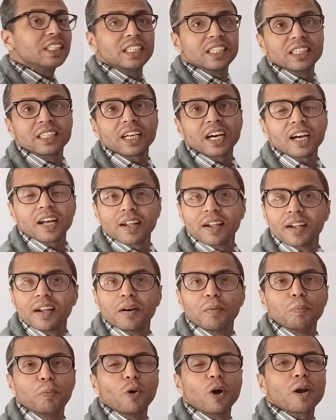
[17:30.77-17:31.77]
seen in the
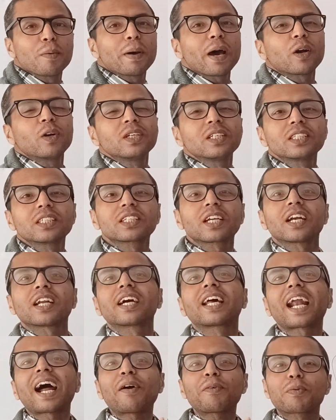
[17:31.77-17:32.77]
bone marrow, it is
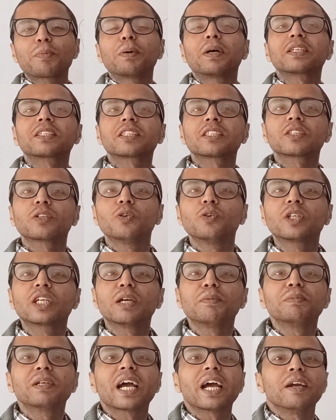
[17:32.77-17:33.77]
called graft versus
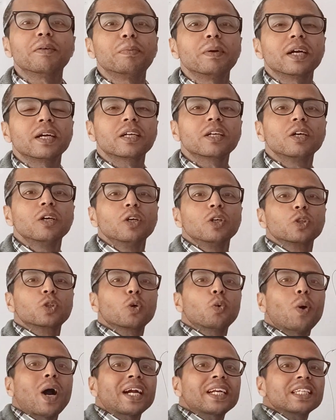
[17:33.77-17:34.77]
leukemia effect.
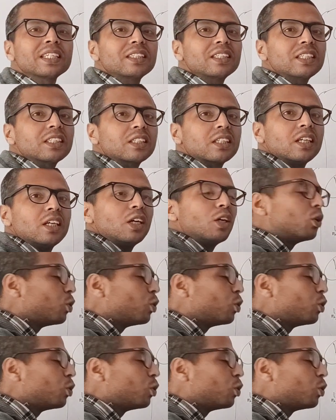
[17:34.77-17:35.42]
So what is this